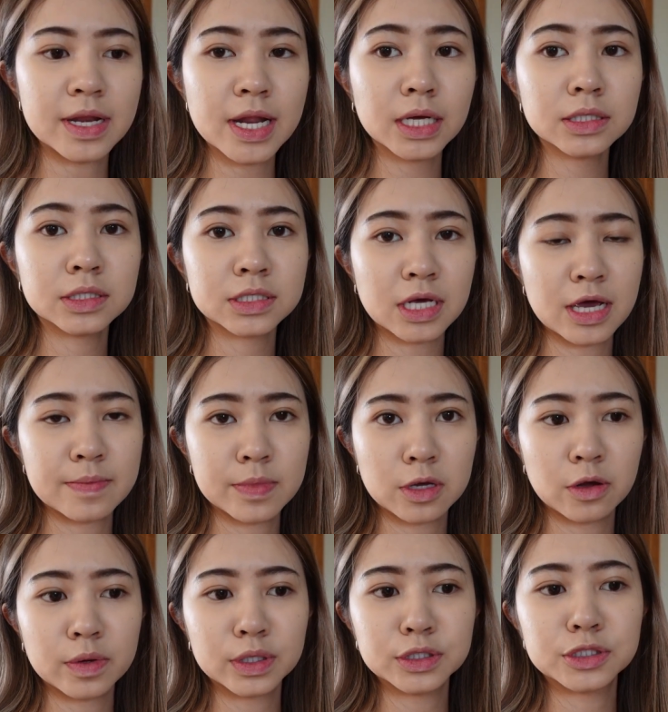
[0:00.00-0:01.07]
Next, I'm
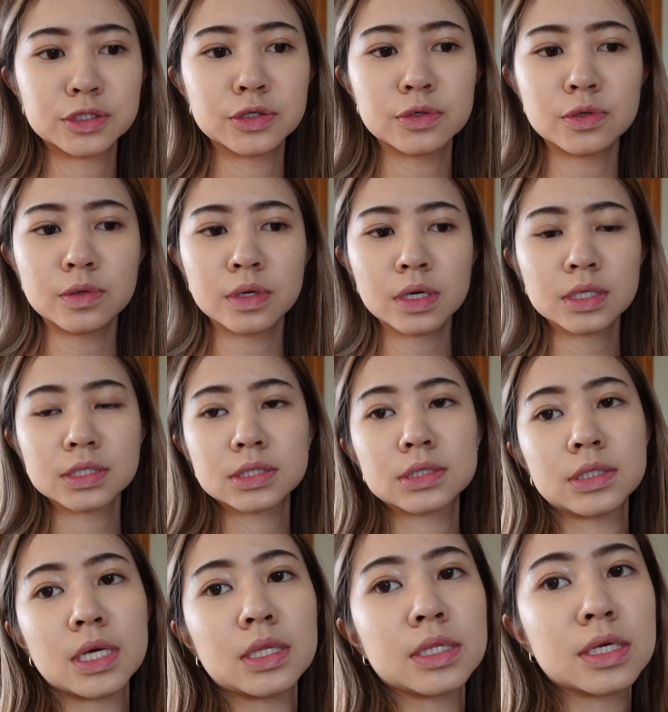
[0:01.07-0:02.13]
going to
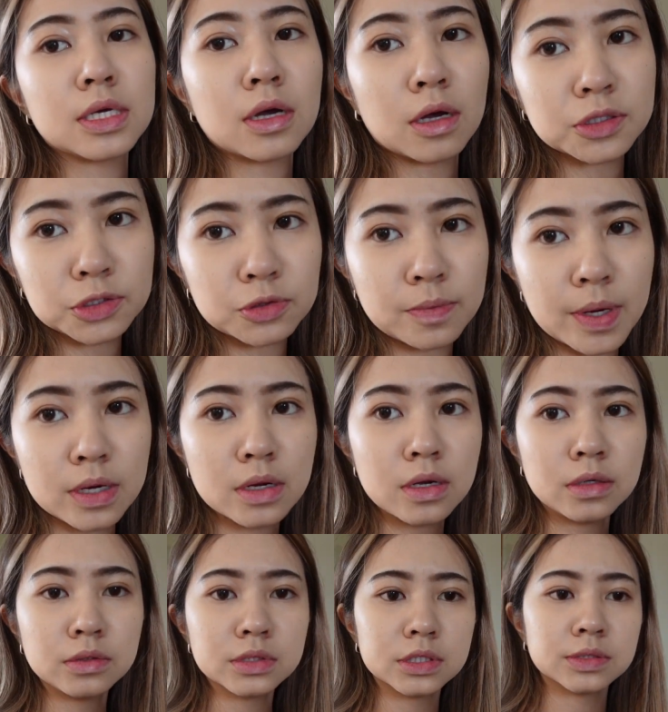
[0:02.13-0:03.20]
slightly contour my
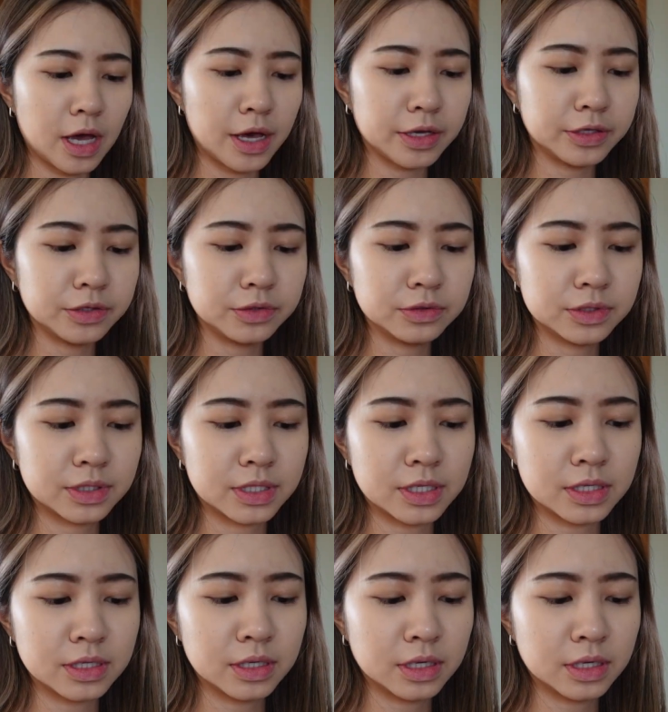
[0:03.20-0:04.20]
nose. I use the